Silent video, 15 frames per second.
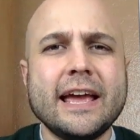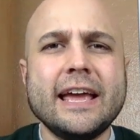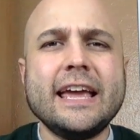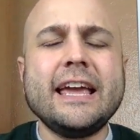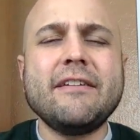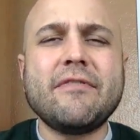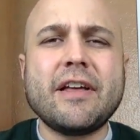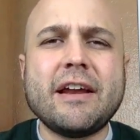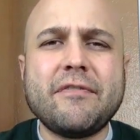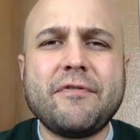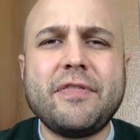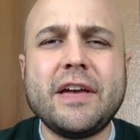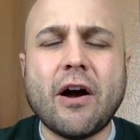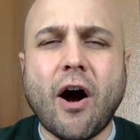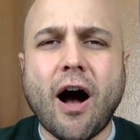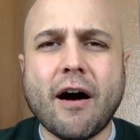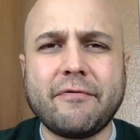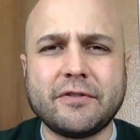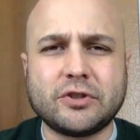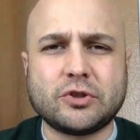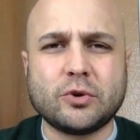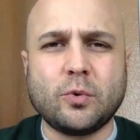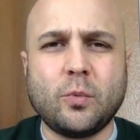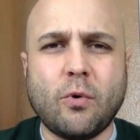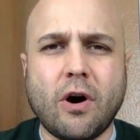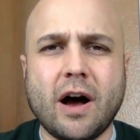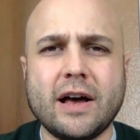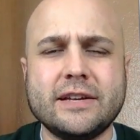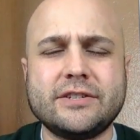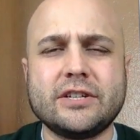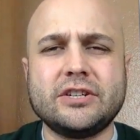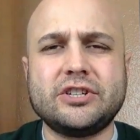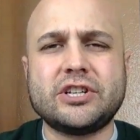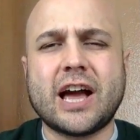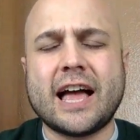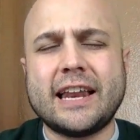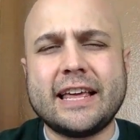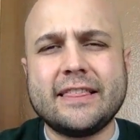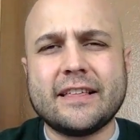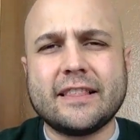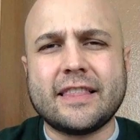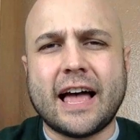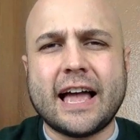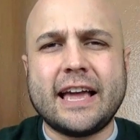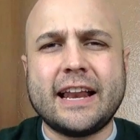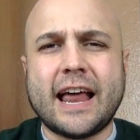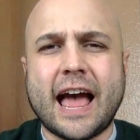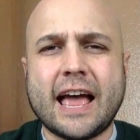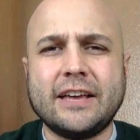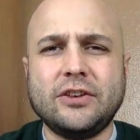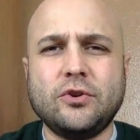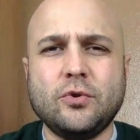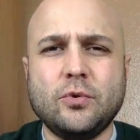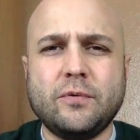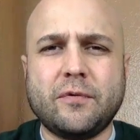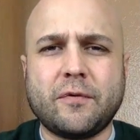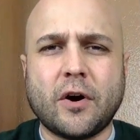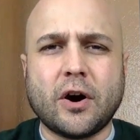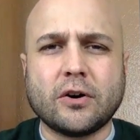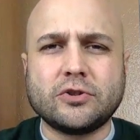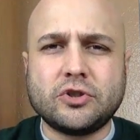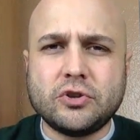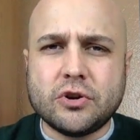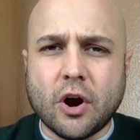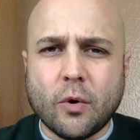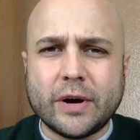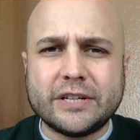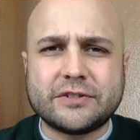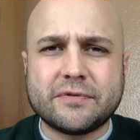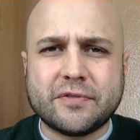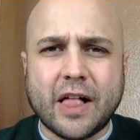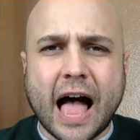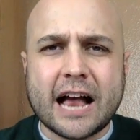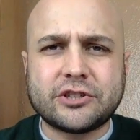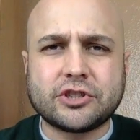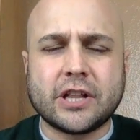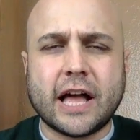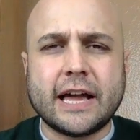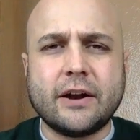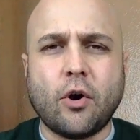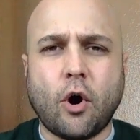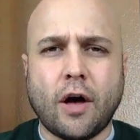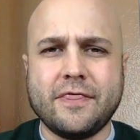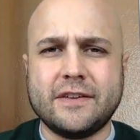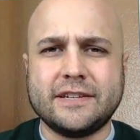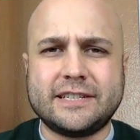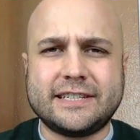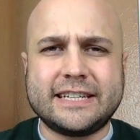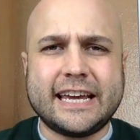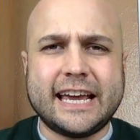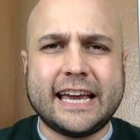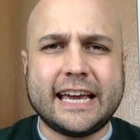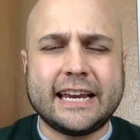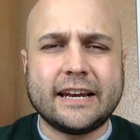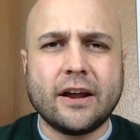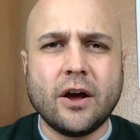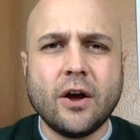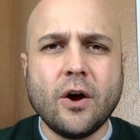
Even if the officer was shining the light at you first, you know, his flashlight on the scene,